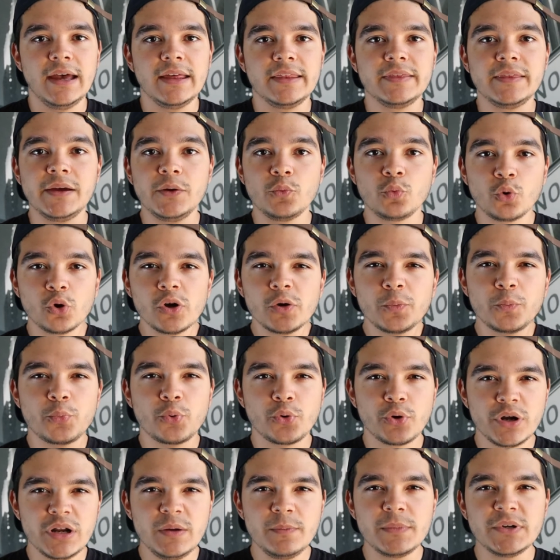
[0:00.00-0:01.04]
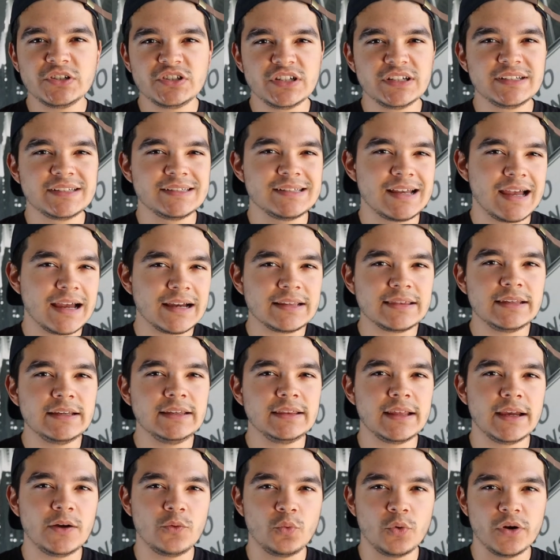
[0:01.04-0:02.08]
They work pretty much exactly
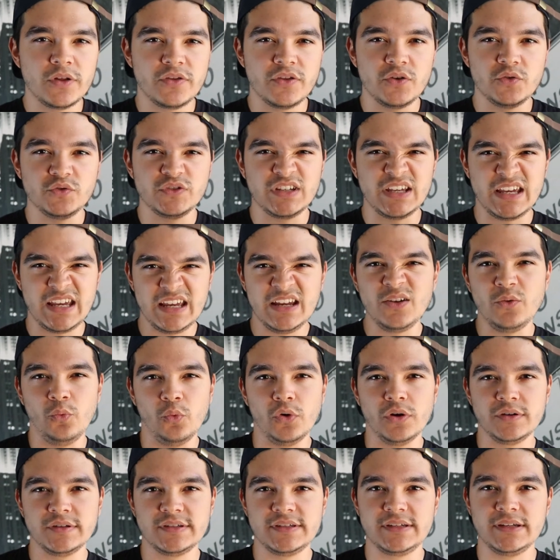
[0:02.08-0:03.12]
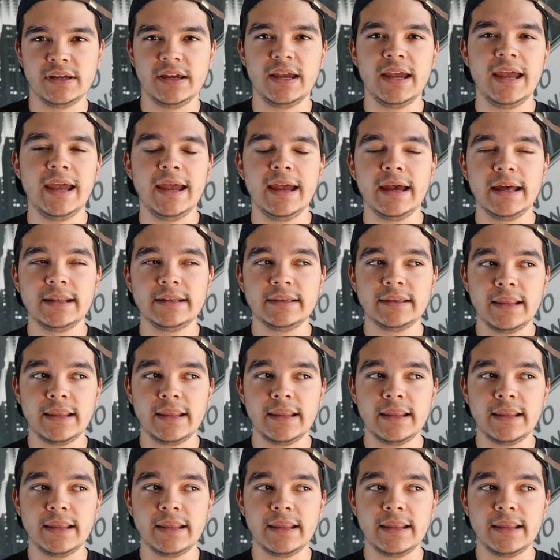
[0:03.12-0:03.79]
like one of those ing words, and